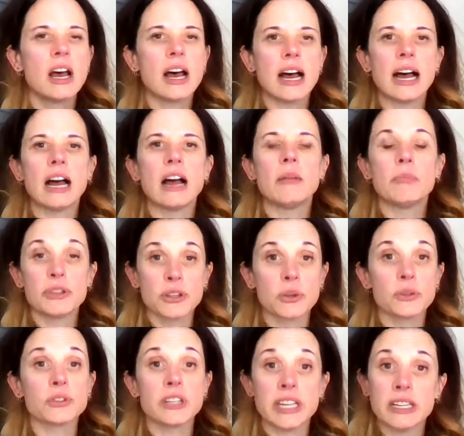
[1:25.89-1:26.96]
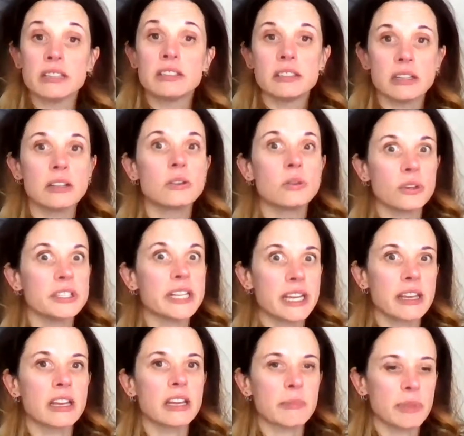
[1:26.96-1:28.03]
But those are kids still who are
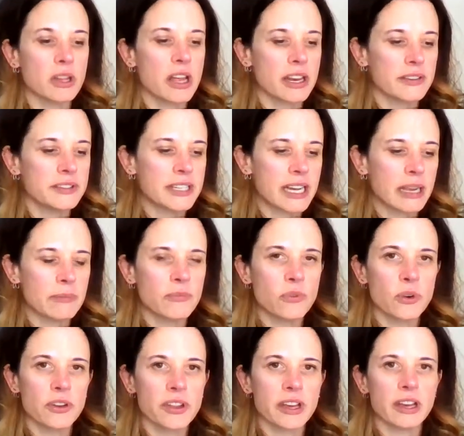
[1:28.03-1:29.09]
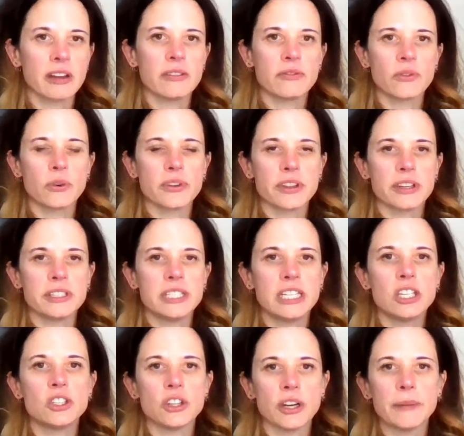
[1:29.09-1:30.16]
taking up a lot of time for the
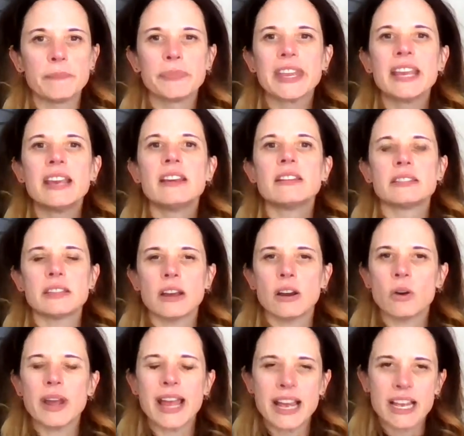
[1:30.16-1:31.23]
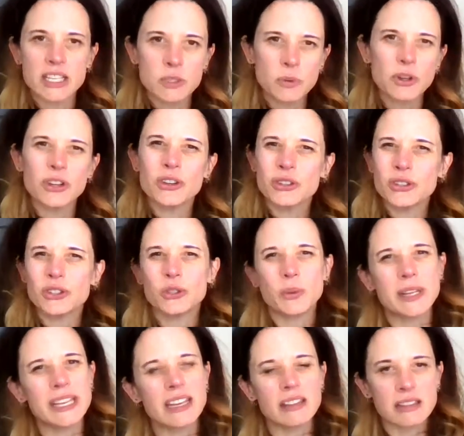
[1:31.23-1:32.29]
teacher. So as we're
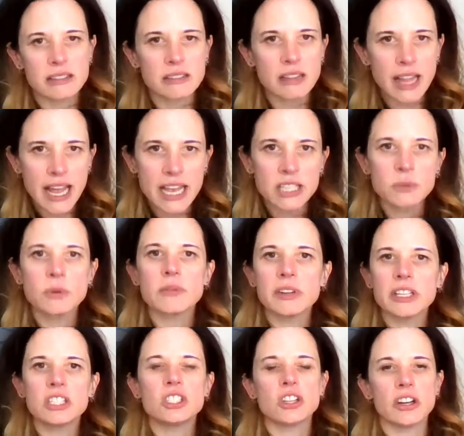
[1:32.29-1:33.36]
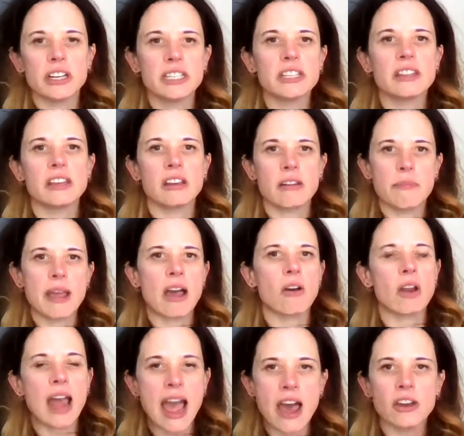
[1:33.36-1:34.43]
tweaking this class, we're really starting to think
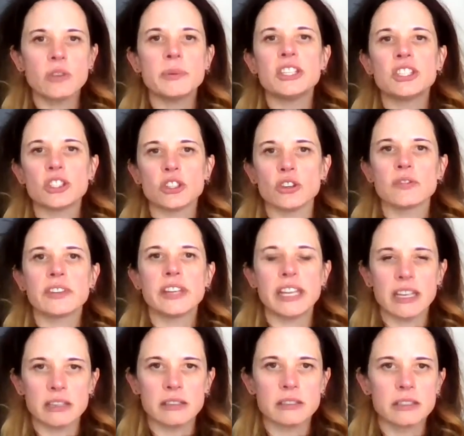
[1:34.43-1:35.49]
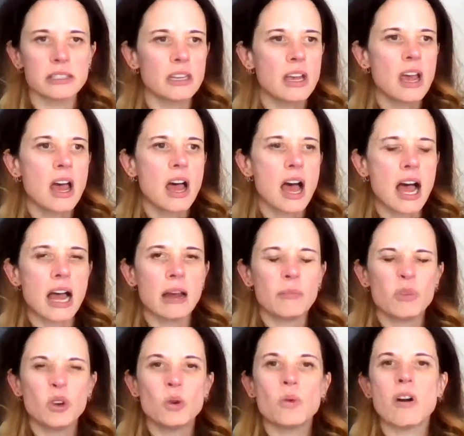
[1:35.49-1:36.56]
about how do we serve kids
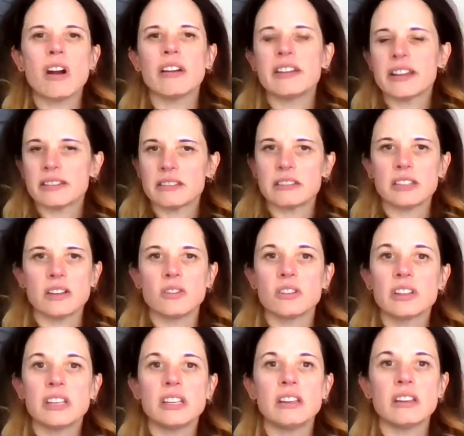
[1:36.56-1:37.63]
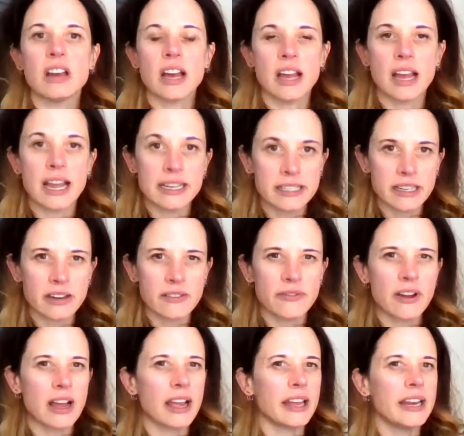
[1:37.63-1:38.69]
who aren't necessarily
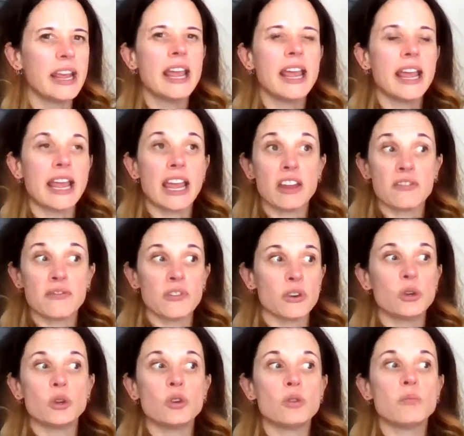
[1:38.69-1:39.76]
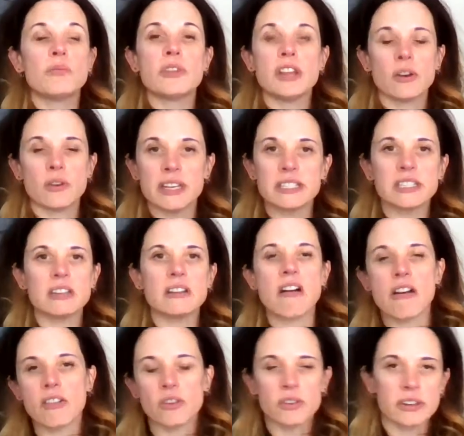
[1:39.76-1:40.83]
identified and for whom there
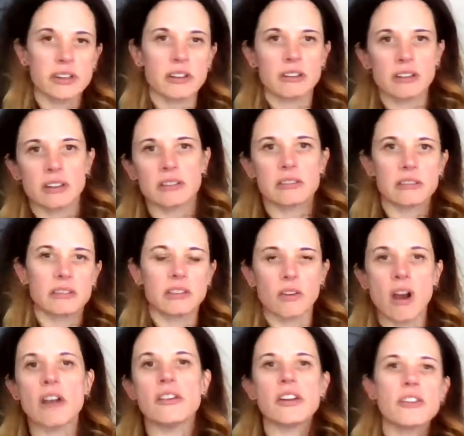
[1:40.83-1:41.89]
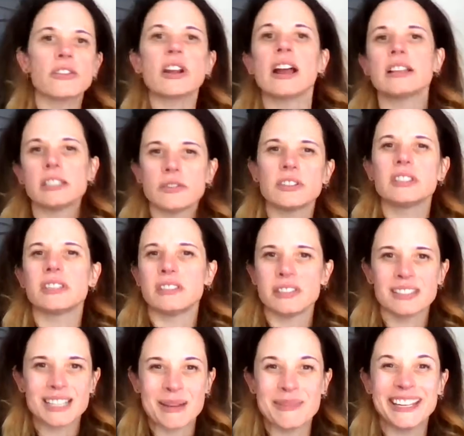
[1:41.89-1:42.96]
aren't other kinds of
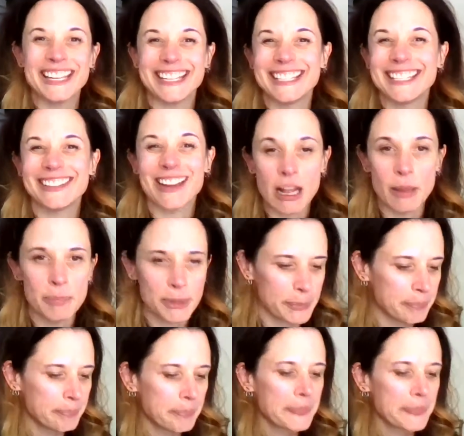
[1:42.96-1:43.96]
assistance coming in to help you.